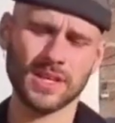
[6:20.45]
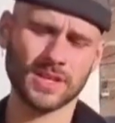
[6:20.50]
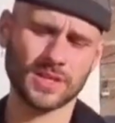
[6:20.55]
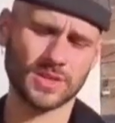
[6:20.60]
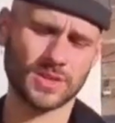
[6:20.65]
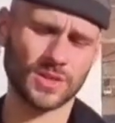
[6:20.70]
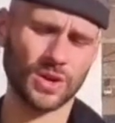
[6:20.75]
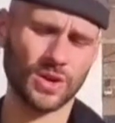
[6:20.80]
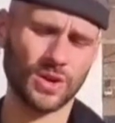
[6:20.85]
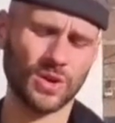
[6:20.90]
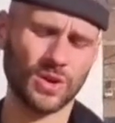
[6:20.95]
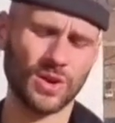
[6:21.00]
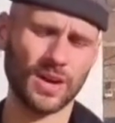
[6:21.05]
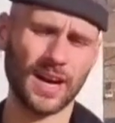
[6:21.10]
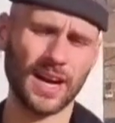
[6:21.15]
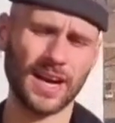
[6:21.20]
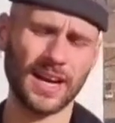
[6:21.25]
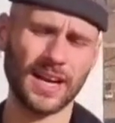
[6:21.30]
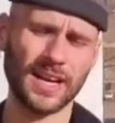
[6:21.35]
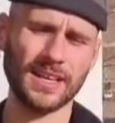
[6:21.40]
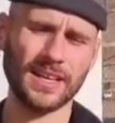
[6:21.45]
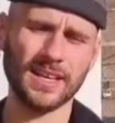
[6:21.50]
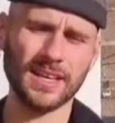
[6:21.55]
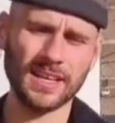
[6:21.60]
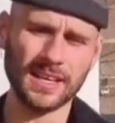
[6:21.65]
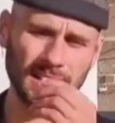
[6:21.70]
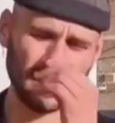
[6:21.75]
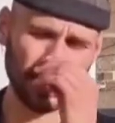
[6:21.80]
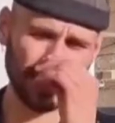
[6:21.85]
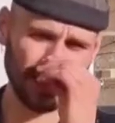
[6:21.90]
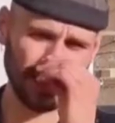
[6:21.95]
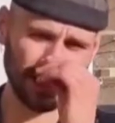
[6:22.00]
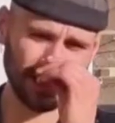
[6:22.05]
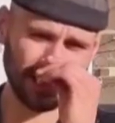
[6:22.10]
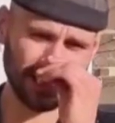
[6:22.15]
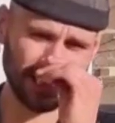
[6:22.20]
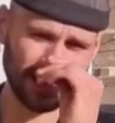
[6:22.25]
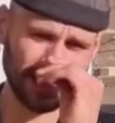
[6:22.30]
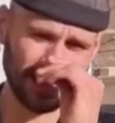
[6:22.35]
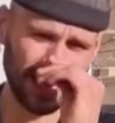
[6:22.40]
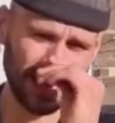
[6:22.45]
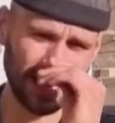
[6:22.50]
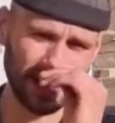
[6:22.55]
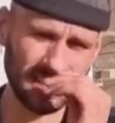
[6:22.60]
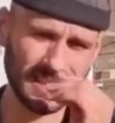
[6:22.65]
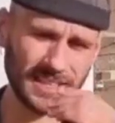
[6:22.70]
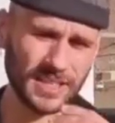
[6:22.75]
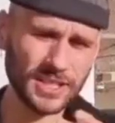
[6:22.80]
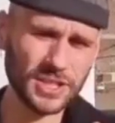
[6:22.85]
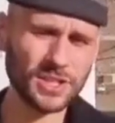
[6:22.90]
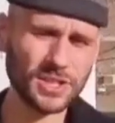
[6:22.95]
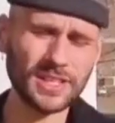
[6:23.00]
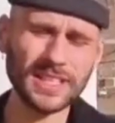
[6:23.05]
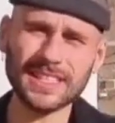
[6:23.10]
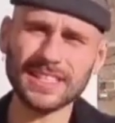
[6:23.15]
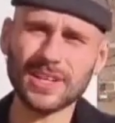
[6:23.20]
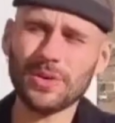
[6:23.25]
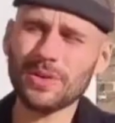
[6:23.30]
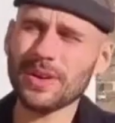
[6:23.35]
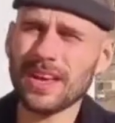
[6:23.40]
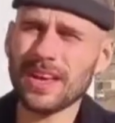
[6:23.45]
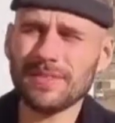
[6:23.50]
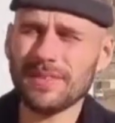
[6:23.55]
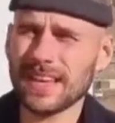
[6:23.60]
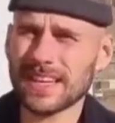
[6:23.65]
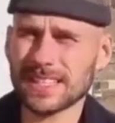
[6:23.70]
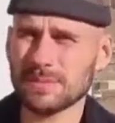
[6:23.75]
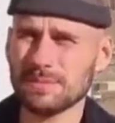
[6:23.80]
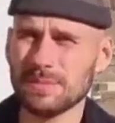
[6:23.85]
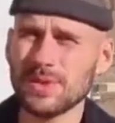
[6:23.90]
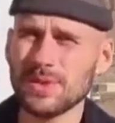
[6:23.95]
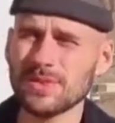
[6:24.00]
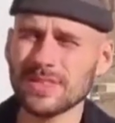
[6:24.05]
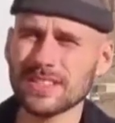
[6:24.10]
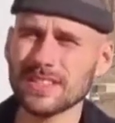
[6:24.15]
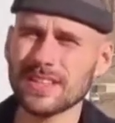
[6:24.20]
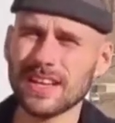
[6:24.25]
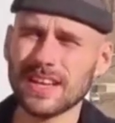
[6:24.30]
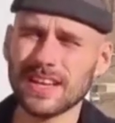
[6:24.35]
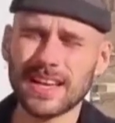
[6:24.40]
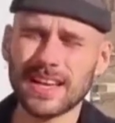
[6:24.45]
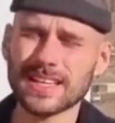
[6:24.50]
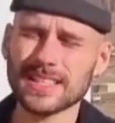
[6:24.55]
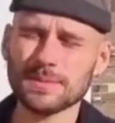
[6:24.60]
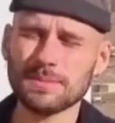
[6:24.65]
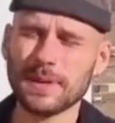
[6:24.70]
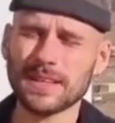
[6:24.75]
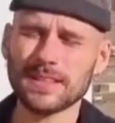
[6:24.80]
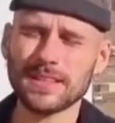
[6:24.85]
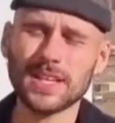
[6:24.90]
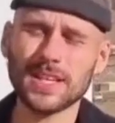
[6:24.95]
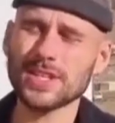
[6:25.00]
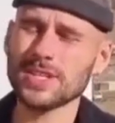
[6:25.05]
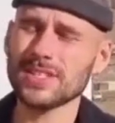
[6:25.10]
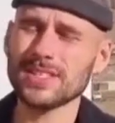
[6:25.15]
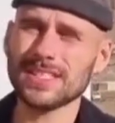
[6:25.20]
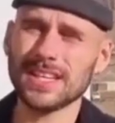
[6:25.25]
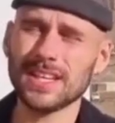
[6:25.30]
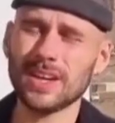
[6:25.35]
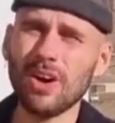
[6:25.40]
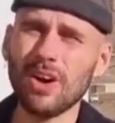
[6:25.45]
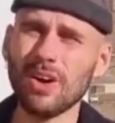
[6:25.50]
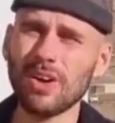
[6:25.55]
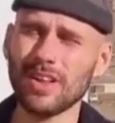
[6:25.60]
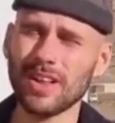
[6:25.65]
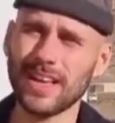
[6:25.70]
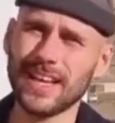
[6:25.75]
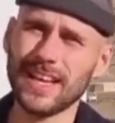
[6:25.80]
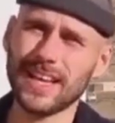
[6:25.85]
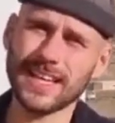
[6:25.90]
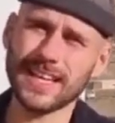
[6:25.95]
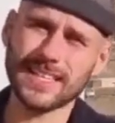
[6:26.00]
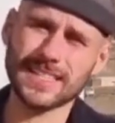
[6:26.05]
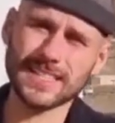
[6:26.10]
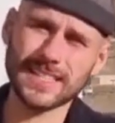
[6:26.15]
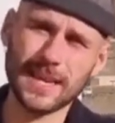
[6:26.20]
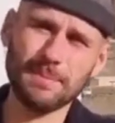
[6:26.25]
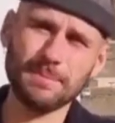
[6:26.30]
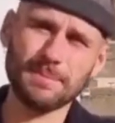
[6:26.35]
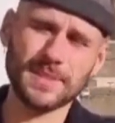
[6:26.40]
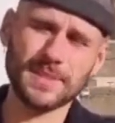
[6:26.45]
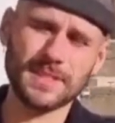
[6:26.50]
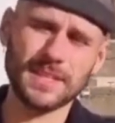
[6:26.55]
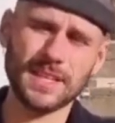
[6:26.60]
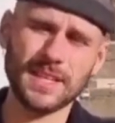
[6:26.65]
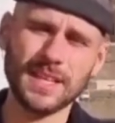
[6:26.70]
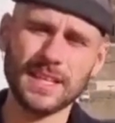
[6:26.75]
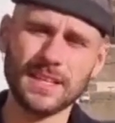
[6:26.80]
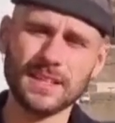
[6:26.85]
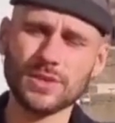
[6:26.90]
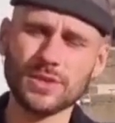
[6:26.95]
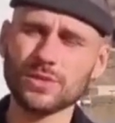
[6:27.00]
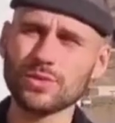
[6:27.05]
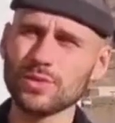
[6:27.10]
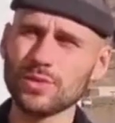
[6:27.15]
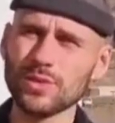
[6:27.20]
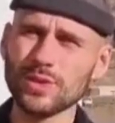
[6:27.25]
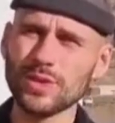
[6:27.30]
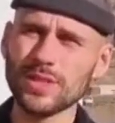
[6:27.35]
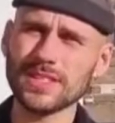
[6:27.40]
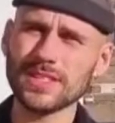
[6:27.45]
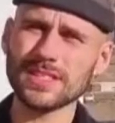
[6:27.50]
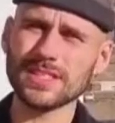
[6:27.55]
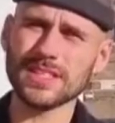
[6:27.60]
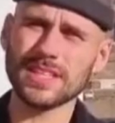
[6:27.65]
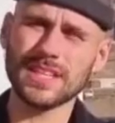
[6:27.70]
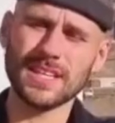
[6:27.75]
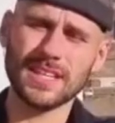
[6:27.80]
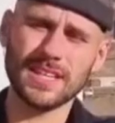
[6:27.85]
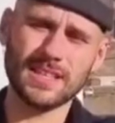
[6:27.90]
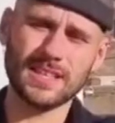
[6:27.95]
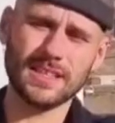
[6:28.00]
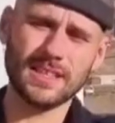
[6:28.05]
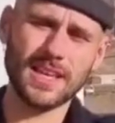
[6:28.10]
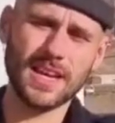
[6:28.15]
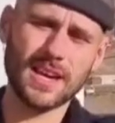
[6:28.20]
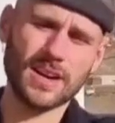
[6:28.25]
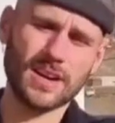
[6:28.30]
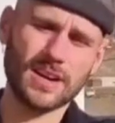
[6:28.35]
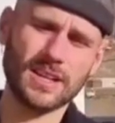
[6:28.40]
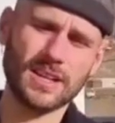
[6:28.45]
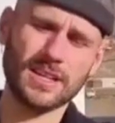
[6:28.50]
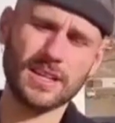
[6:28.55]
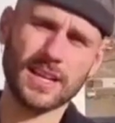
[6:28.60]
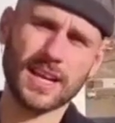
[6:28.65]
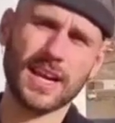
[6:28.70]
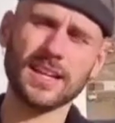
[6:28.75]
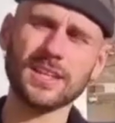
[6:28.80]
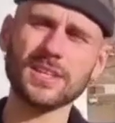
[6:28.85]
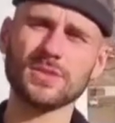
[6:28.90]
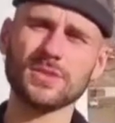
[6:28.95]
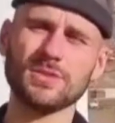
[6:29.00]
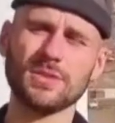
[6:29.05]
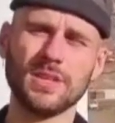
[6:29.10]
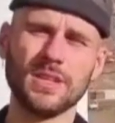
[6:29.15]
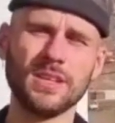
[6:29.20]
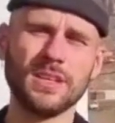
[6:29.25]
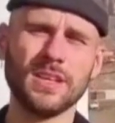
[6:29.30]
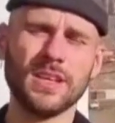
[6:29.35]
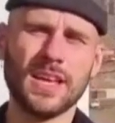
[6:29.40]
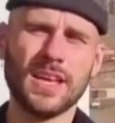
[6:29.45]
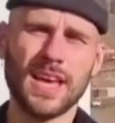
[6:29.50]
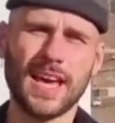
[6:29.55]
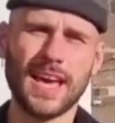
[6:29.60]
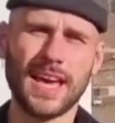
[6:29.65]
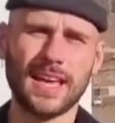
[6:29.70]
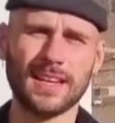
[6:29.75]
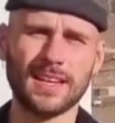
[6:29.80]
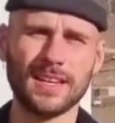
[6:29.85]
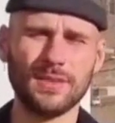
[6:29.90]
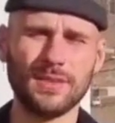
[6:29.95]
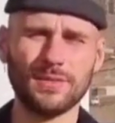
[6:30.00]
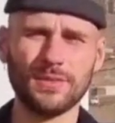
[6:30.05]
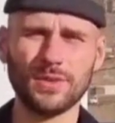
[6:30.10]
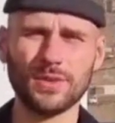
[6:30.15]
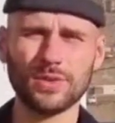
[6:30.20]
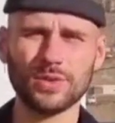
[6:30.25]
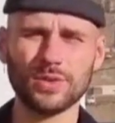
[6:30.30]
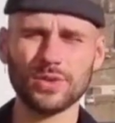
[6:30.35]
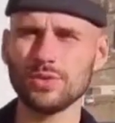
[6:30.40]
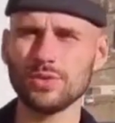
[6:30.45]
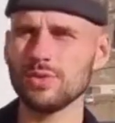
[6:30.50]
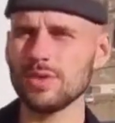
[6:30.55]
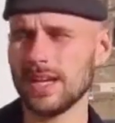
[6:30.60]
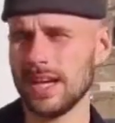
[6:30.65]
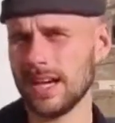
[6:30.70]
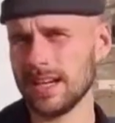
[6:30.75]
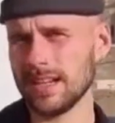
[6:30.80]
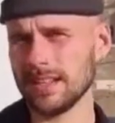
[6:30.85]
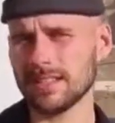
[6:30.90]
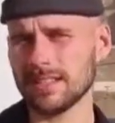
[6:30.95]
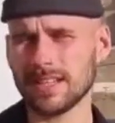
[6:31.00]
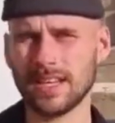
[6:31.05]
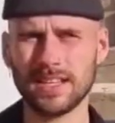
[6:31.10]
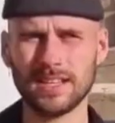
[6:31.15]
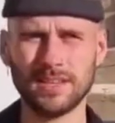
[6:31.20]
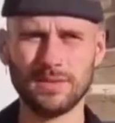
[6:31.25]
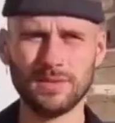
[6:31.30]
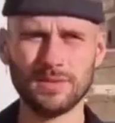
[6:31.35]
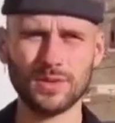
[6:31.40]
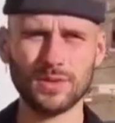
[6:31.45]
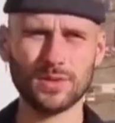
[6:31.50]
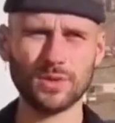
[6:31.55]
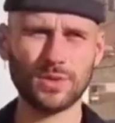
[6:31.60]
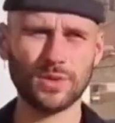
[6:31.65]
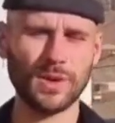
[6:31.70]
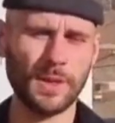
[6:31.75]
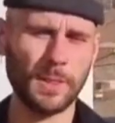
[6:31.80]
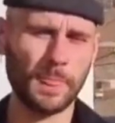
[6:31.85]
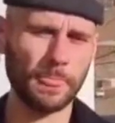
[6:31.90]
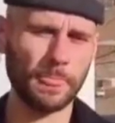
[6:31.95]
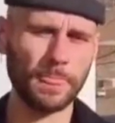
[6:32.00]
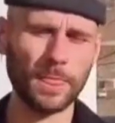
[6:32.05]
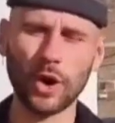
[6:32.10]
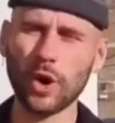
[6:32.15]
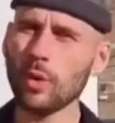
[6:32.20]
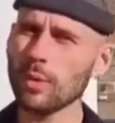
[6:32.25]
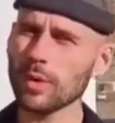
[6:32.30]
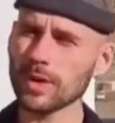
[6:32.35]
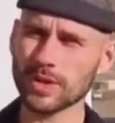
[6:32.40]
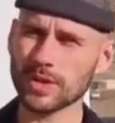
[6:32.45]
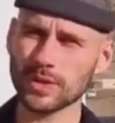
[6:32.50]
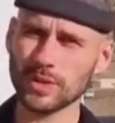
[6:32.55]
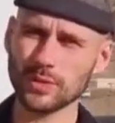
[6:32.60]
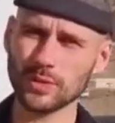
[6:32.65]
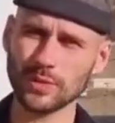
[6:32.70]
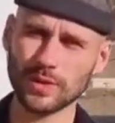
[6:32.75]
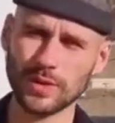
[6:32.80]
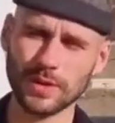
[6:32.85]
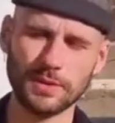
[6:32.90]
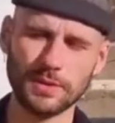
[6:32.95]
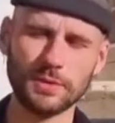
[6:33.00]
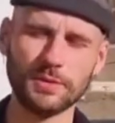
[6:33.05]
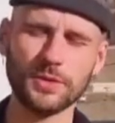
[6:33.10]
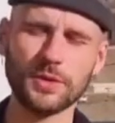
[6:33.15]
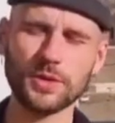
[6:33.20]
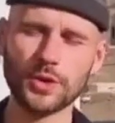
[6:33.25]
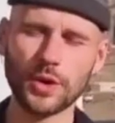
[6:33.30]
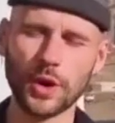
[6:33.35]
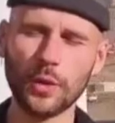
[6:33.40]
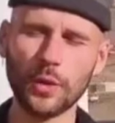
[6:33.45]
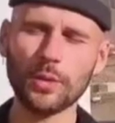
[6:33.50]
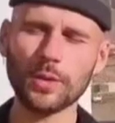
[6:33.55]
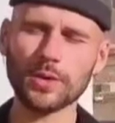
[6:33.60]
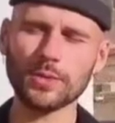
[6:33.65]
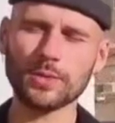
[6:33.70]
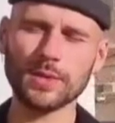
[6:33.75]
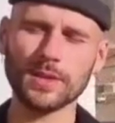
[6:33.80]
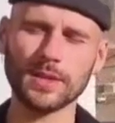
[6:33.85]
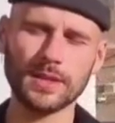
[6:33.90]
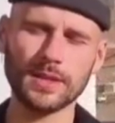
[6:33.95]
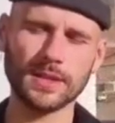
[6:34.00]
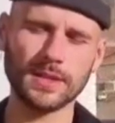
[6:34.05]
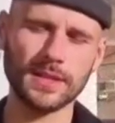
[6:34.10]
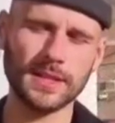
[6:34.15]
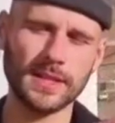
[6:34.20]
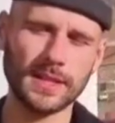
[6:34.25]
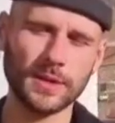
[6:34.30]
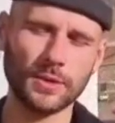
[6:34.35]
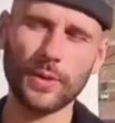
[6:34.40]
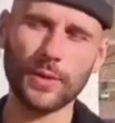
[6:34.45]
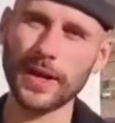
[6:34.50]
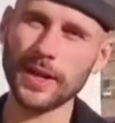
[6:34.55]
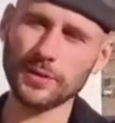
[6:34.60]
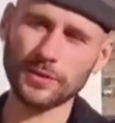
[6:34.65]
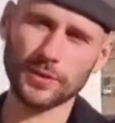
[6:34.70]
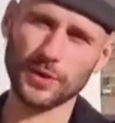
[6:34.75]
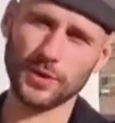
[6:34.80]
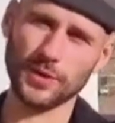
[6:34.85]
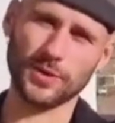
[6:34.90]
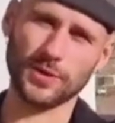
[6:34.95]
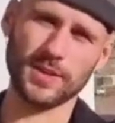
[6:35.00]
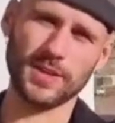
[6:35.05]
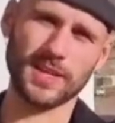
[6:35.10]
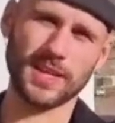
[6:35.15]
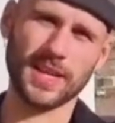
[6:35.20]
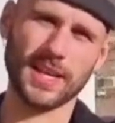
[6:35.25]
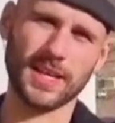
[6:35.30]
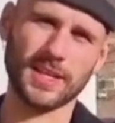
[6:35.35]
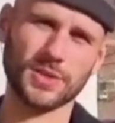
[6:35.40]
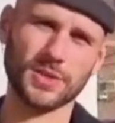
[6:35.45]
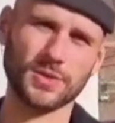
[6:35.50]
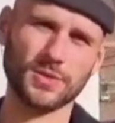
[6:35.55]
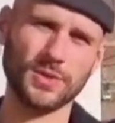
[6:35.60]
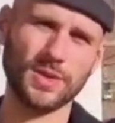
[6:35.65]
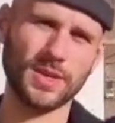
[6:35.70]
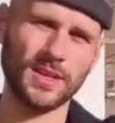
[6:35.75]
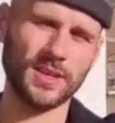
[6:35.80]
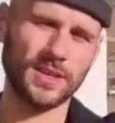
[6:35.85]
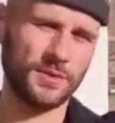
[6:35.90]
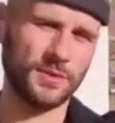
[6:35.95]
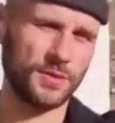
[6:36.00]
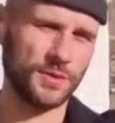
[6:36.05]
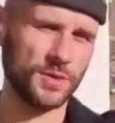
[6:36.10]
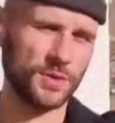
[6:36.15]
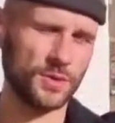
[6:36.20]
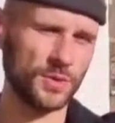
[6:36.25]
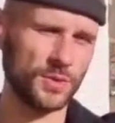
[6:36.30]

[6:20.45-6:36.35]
So I literally don't have expectations at all, and I accept the rules there in the country. And if you do that, and if you know what will wait for you in the country, if you